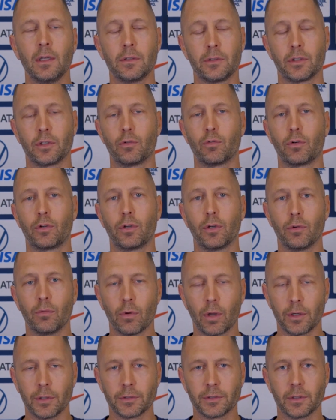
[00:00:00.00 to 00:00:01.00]
to good
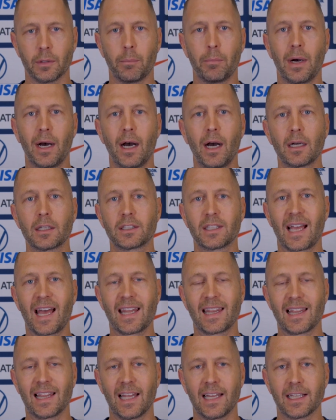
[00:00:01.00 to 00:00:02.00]
runners in the box,
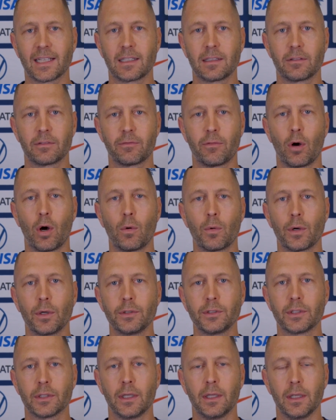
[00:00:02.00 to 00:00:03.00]
athletic
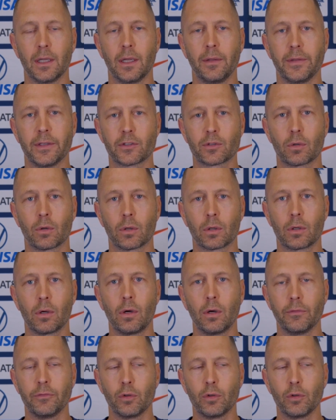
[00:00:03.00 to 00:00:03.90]
forwards, and they score a goal.